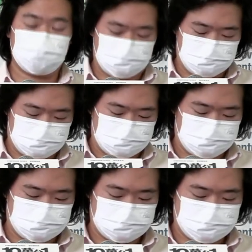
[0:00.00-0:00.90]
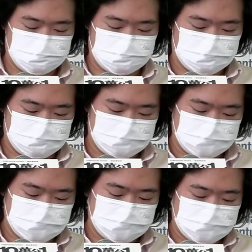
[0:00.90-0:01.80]
Jonathan from
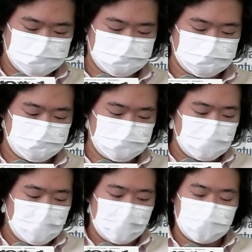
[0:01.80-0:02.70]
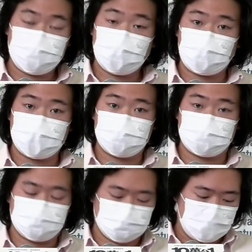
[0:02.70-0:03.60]
JCDISI, the Jockey Club Design
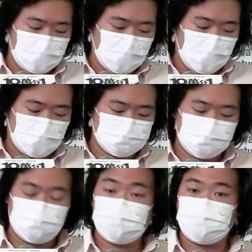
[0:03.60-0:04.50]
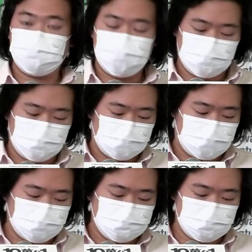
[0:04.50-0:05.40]
Institute for Social Innovation.
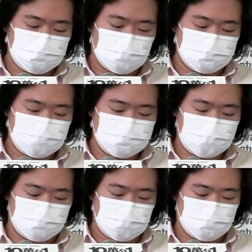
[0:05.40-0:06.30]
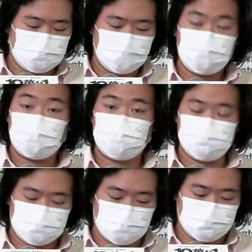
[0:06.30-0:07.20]
In this season,
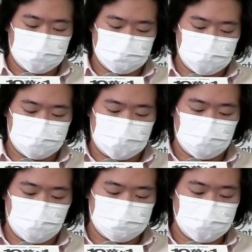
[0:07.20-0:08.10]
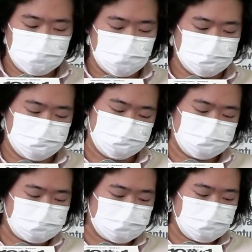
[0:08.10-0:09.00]
we would conclude the past
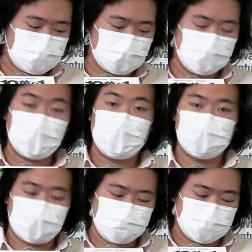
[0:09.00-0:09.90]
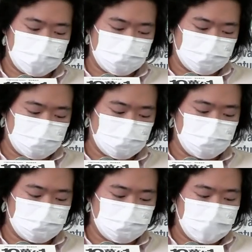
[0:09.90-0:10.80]
experiences we
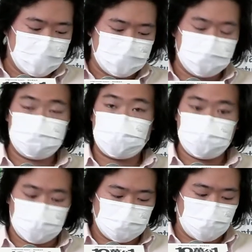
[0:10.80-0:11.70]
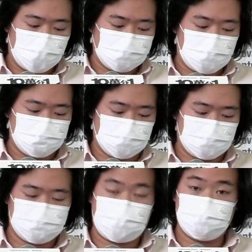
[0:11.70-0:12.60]
have gathered over the few years on social
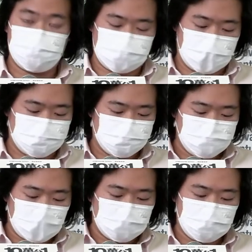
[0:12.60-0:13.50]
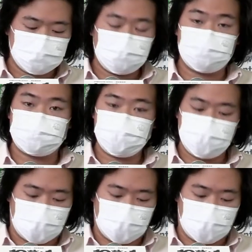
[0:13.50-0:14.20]
innovation. We have invited